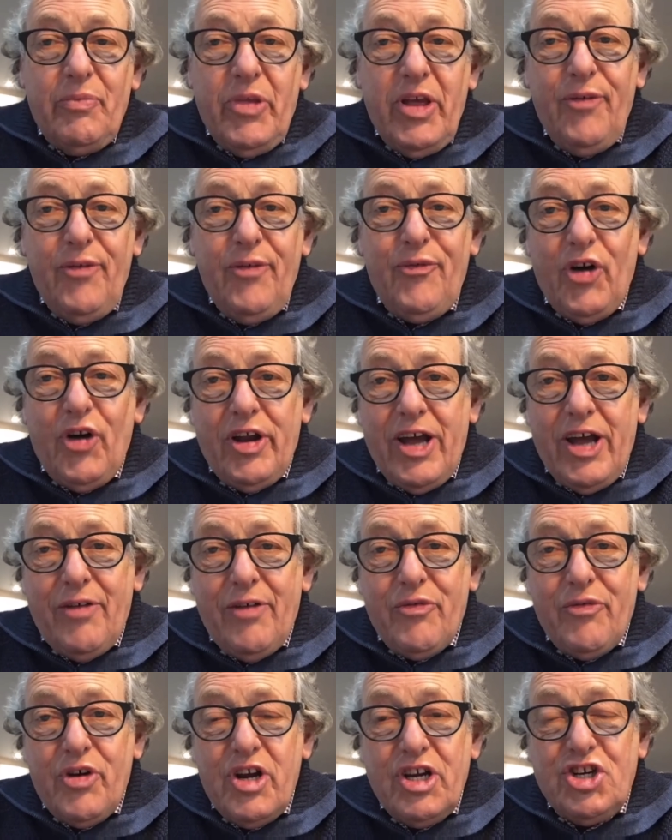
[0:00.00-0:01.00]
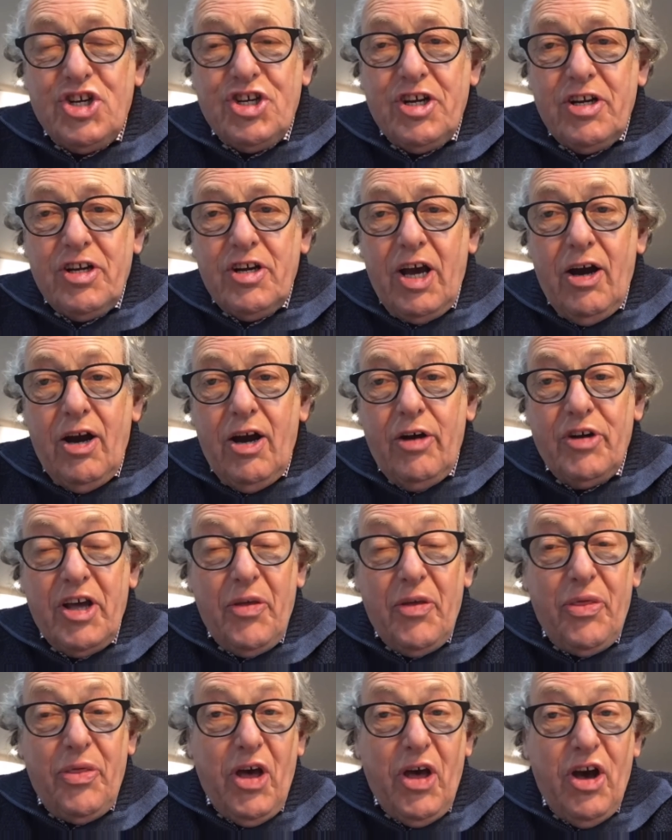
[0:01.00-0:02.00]
if on average only
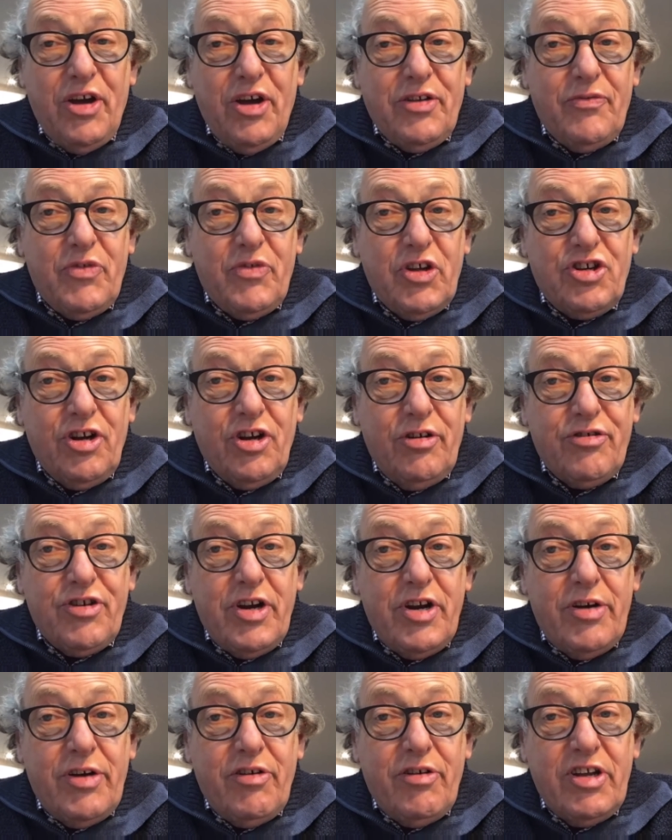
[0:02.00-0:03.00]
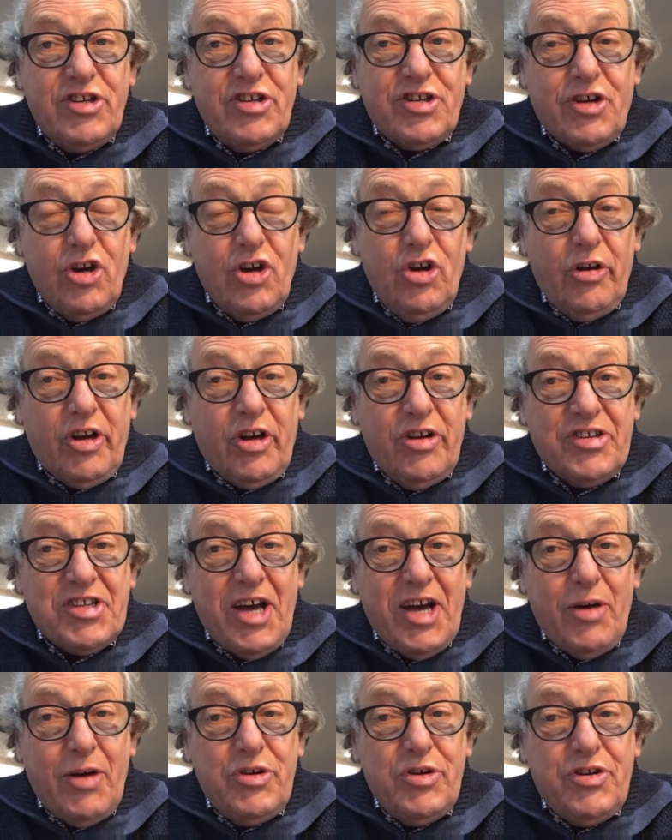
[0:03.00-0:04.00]
a third of the children are in school, because
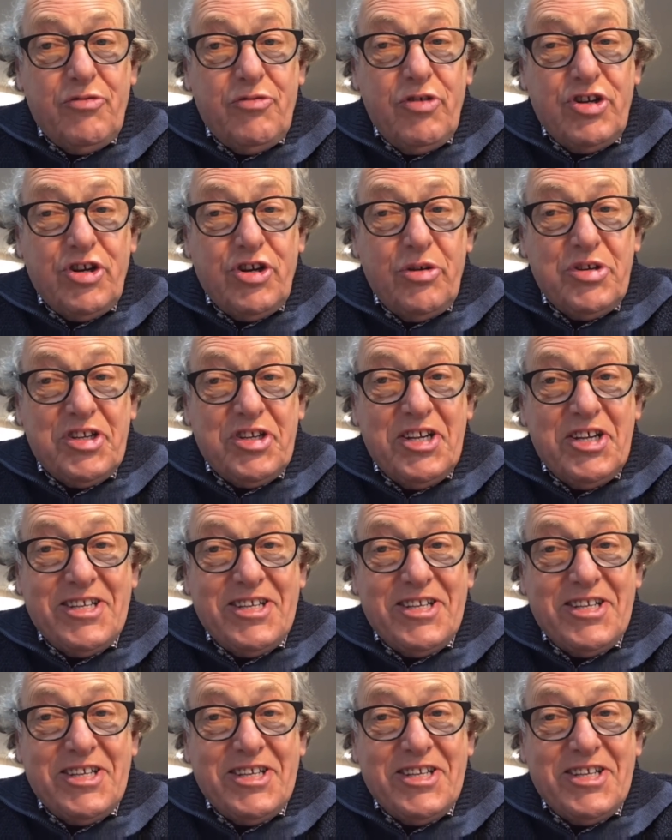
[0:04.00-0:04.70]
that would reduce the